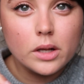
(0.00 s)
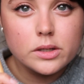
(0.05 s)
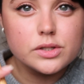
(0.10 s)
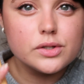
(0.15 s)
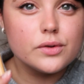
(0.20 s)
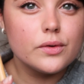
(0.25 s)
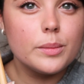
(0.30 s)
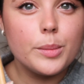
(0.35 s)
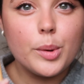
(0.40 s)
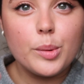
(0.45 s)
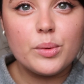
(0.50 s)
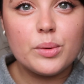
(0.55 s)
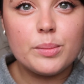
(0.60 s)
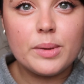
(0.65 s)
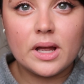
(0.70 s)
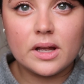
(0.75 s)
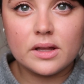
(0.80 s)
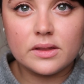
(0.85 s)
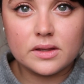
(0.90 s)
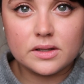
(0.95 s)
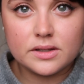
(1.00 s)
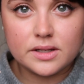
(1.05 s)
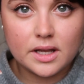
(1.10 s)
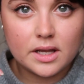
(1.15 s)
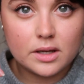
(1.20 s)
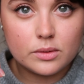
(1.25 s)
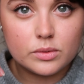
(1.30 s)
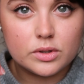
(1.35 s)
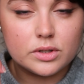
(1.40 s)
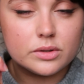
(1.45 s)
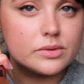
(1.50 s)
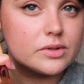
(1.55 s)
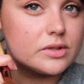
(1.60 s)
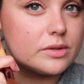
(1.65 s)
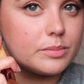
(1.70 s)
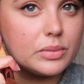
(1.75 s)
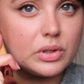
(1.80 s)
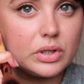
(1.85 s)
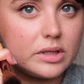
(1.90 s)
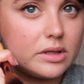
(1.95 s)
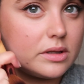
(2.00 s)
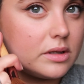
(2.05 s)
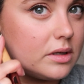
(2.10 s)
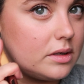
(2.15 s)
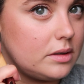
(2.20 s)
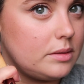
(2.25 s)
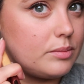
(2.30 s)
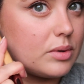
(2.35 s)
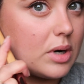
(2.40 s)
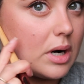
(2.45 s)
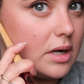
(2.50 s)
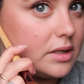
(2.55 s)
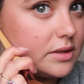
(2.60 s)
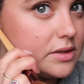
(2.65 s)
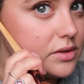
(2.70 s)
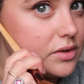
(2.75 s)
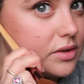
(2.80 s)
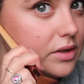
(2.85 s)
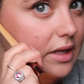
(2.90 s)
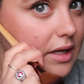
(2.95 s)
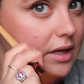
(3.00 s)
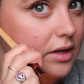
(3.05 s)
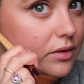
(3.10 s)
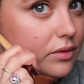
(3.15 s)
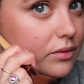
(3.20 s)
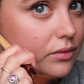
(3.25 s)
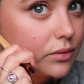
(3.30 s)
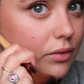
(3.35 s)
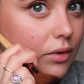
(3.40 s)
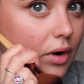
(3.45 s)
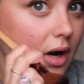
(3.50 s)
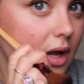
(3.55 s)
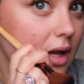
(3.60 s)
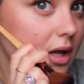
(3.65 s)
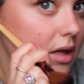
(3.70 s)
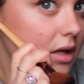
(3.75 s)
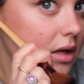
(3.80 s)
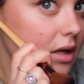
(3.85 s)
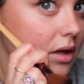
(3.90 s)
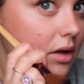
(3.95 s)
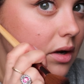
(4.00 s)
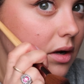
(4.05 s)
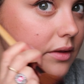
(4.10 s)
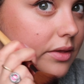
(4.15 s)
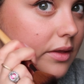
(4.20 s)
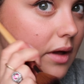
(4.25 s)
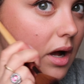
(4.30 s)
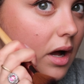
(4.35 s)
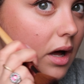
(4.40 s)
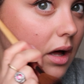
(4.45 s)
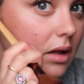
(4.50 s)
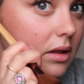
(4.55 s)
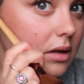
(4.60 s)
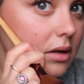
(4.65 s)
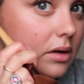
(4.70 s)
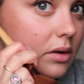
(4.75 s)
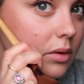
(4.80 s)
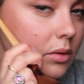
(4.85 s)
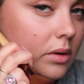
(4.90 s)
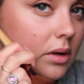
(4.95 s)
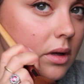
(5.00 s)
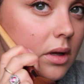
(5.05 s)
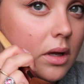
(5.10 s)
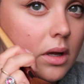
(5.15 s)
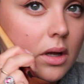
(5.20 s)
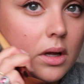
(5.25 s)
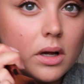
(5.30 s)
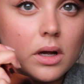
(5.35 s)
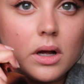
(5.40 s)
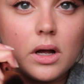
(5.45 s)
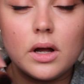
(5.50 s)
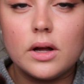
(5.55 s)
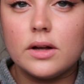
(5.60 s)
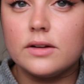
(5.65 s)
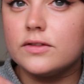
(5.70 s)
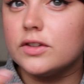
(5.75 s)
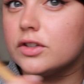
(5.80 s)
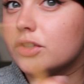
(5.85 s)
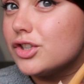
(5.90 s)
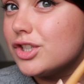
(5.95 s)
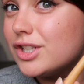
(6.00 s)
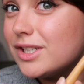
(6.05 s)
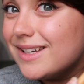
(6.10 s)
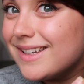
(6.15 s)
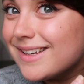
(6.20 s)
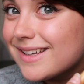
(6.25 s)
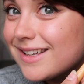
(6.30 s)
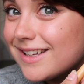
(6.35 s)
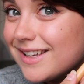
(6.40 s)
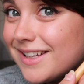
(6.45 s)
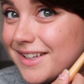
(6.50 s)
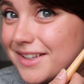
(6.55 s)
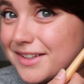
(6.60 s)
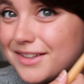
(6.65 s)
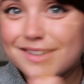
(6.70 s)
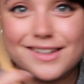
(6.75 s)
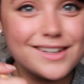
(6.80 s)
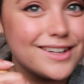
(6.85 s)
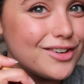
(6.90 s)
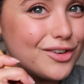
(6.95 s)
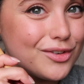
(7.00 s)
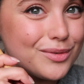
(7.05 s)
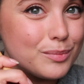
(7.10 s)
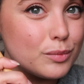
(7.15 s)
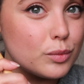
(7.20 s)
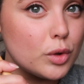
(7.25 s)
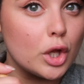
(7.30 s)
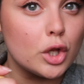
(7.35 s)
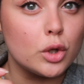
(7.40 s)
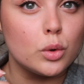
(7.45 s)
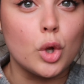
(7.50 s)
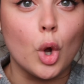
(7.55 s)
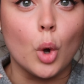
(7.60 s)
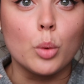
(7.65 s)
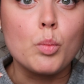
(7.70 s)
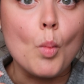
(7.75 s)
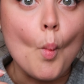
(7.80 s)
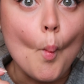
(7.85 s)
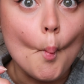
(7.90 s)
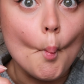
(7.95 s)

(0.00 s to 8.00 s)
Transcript: So remember back in the day we used to put the bronzer like right here at the hollow of your cheek, like you go